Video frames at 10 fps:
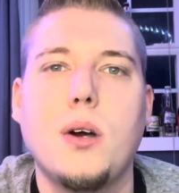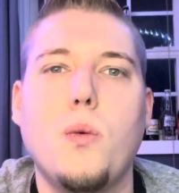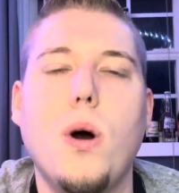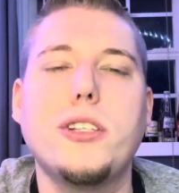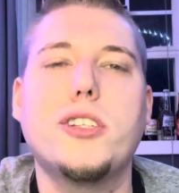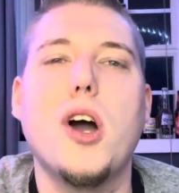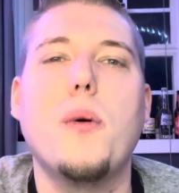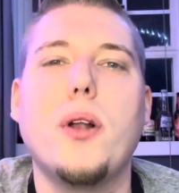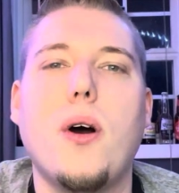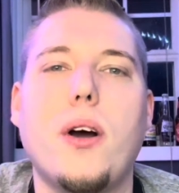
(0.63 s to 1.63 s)
What's
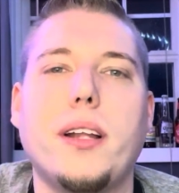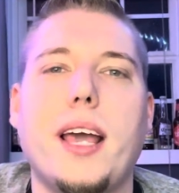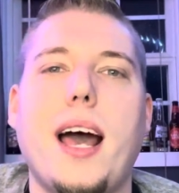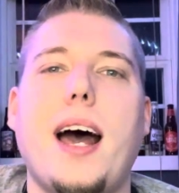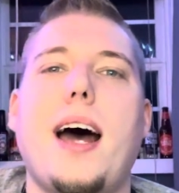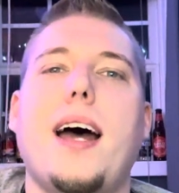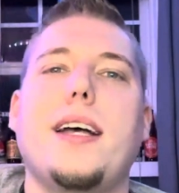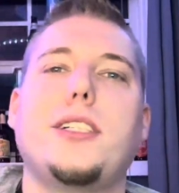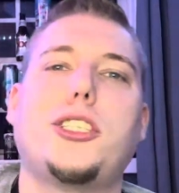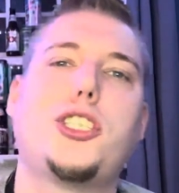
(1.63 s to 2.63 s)
going on,
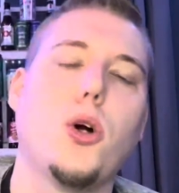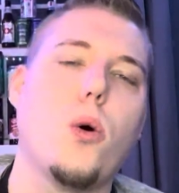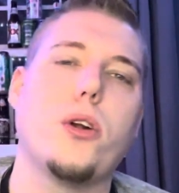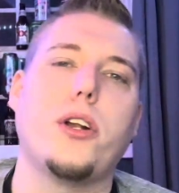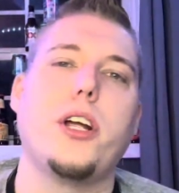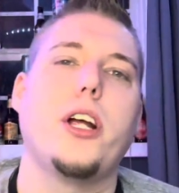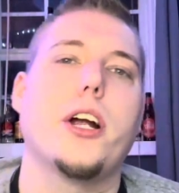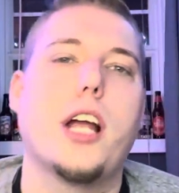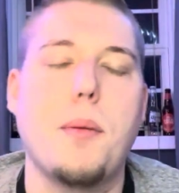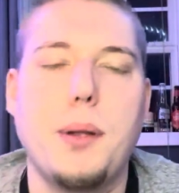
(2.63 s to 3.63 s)
guys? Jordan
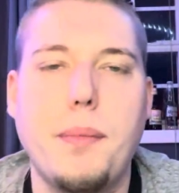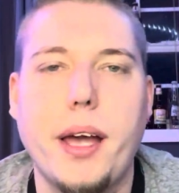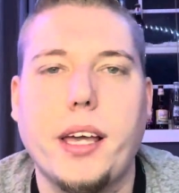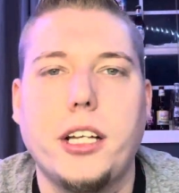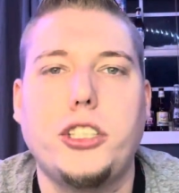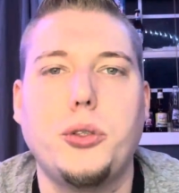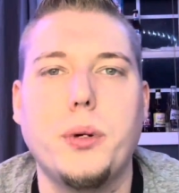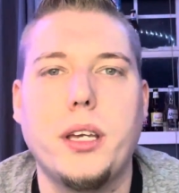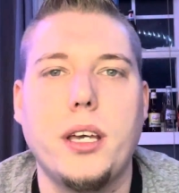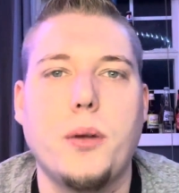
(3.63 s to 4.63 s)
here coming back at you
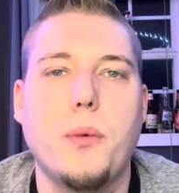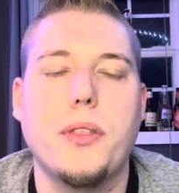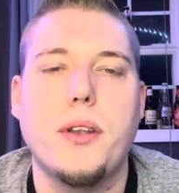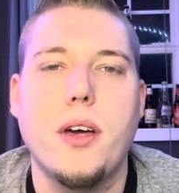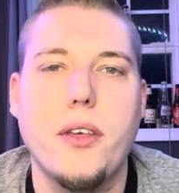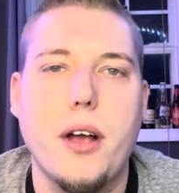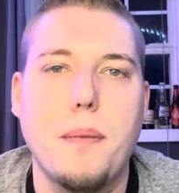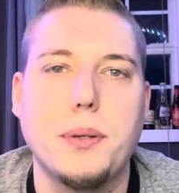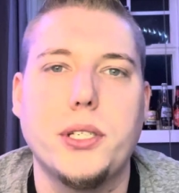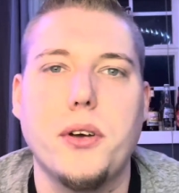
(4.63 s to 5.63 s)
again with another
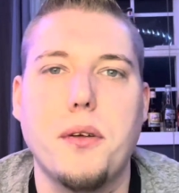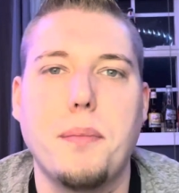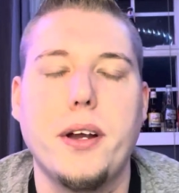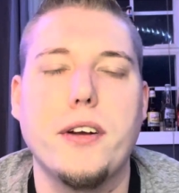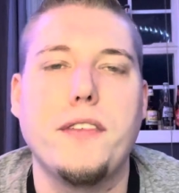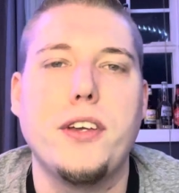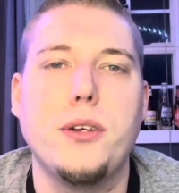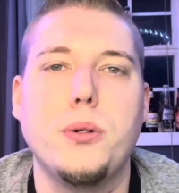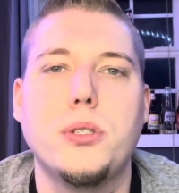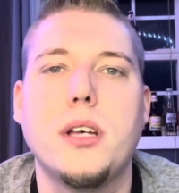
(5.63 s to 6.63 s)
episode of Beer
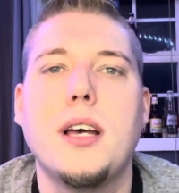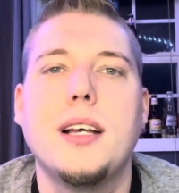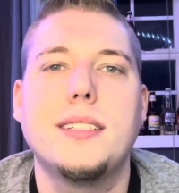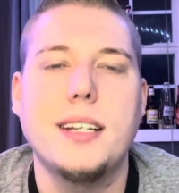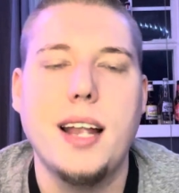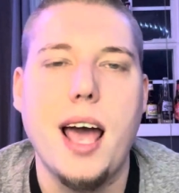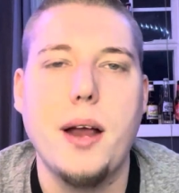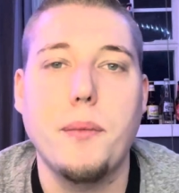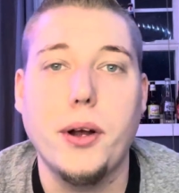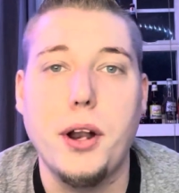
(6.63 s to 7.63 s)
Views.
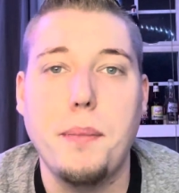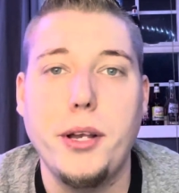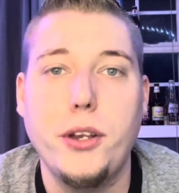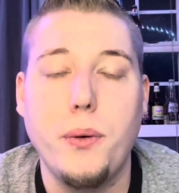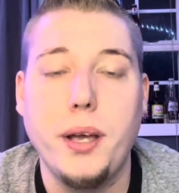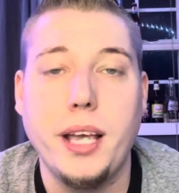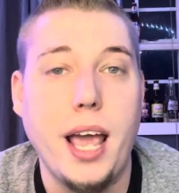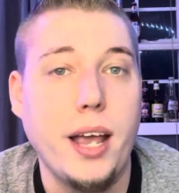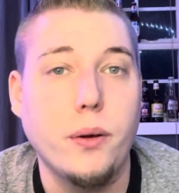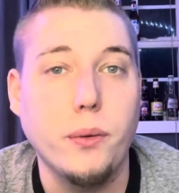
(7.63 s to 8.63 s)
Tonight, we're going to be doing
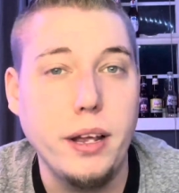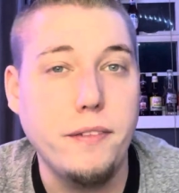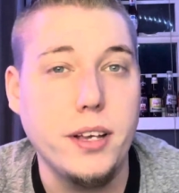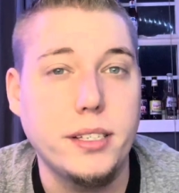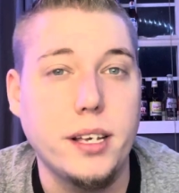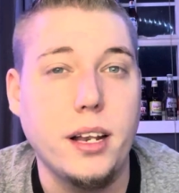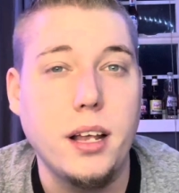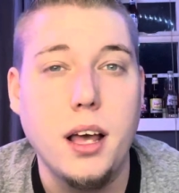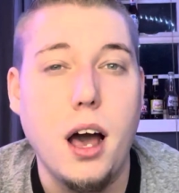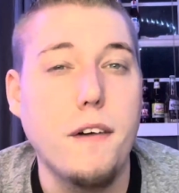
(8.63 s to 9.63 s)
a revisit
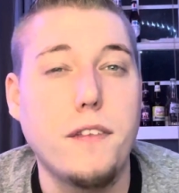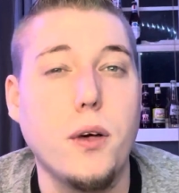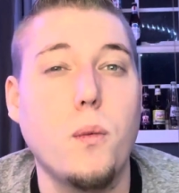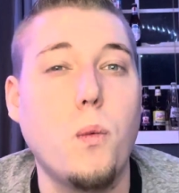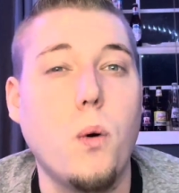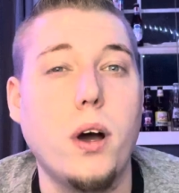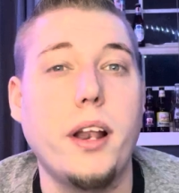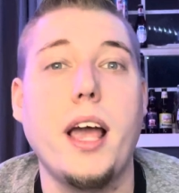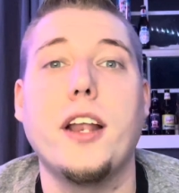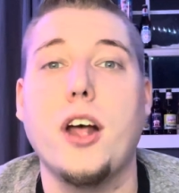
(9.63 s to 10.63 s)
of the one
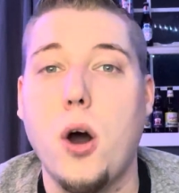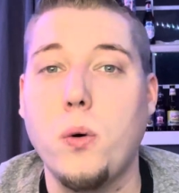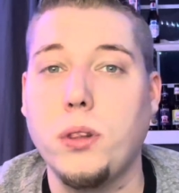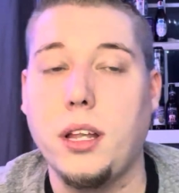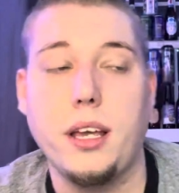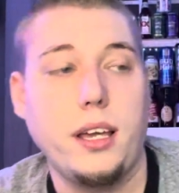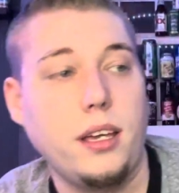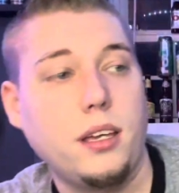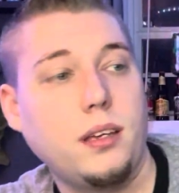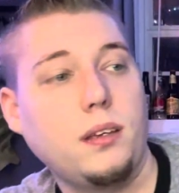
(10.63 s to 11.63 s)
and
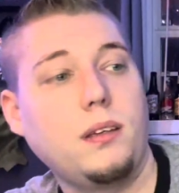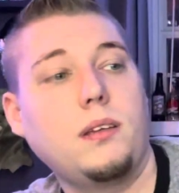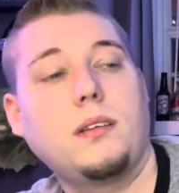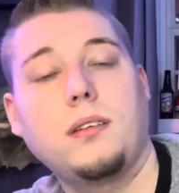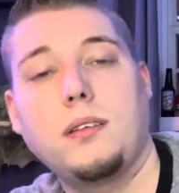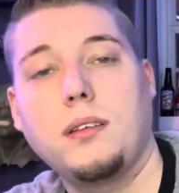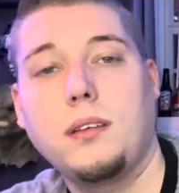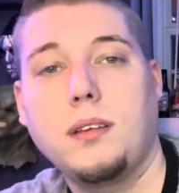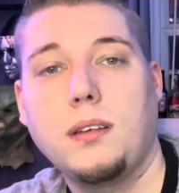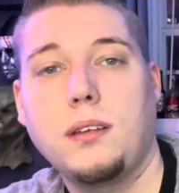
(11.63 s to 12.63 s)
only
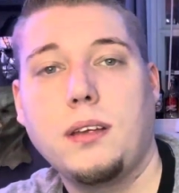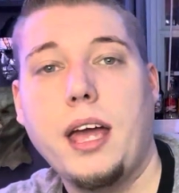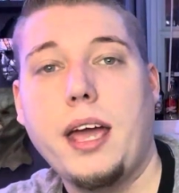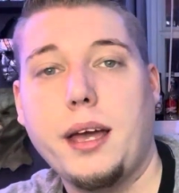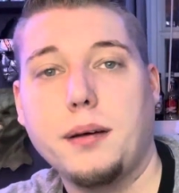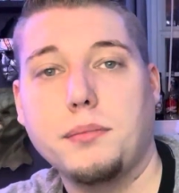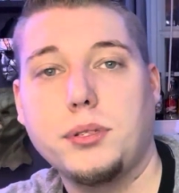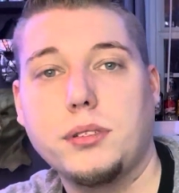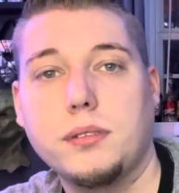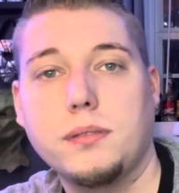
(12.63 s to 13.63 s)

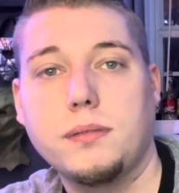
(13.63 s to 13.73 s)
Hamm's.